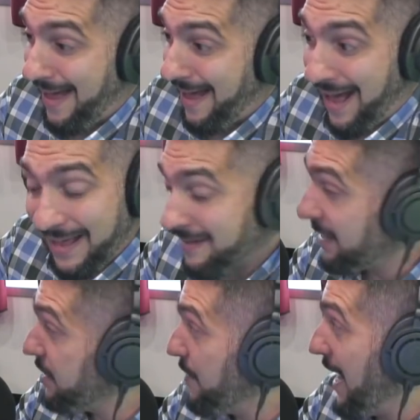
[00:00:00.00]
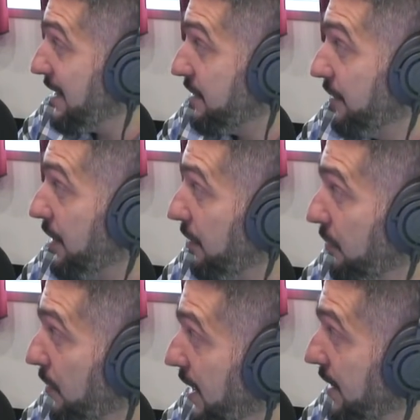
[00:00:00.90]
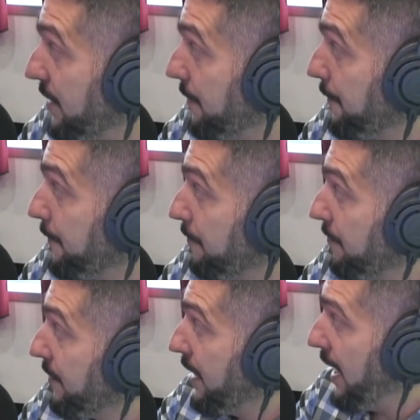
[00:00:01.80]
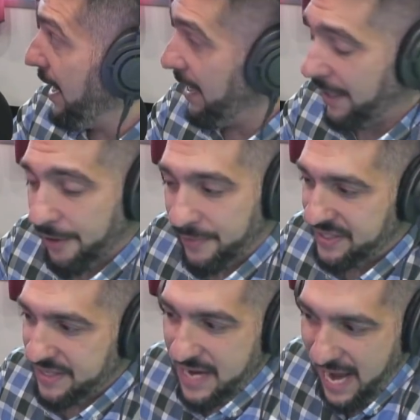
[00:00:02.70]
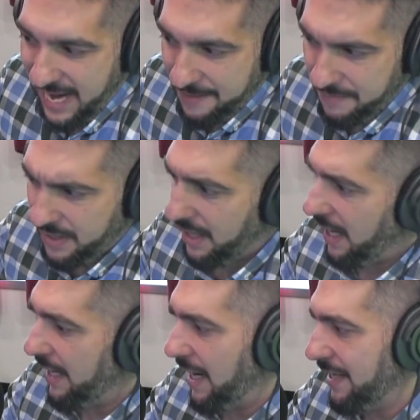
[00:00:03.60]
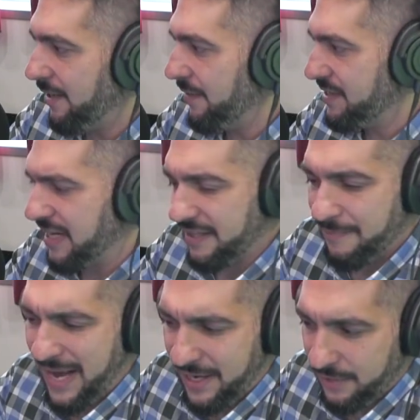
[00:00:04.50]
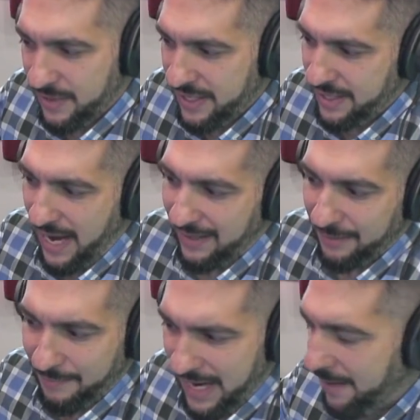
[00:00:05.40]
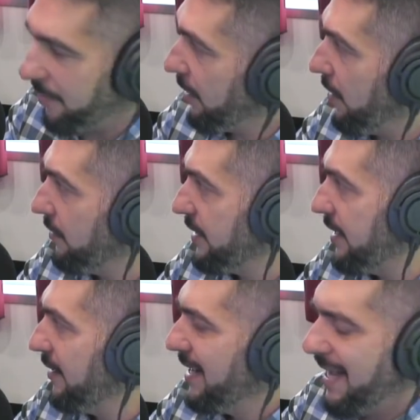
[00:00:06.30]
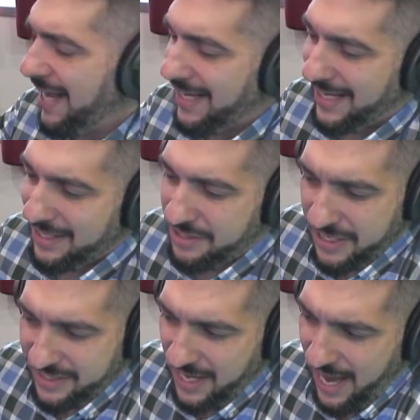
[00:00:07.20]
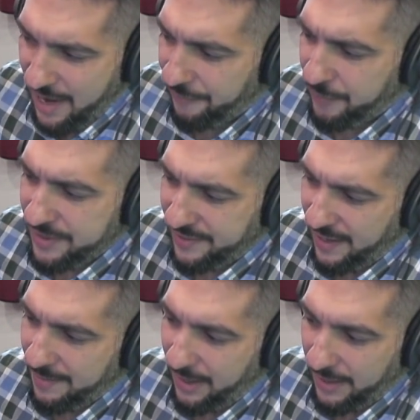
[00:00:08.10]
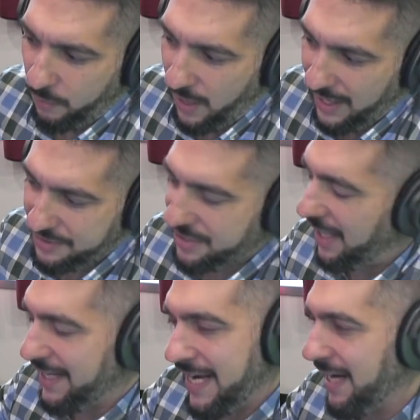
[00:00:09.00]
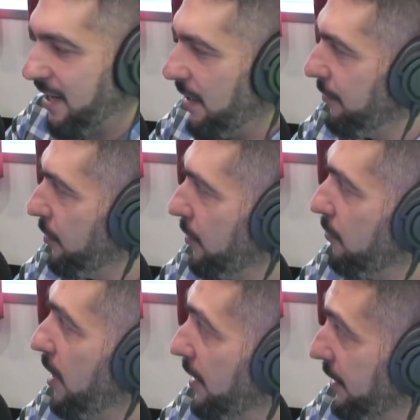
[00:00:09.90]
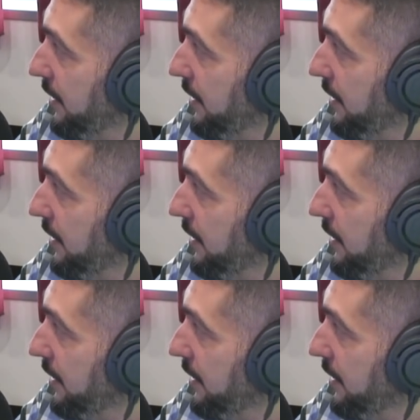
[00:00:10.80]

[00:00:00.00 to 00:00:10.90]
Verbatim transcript: I think he's massively overrated. And I know he's a name. I know he's got the pedigree, Alabama, the whole deal. Just every time I watch, guy can't cover a rug.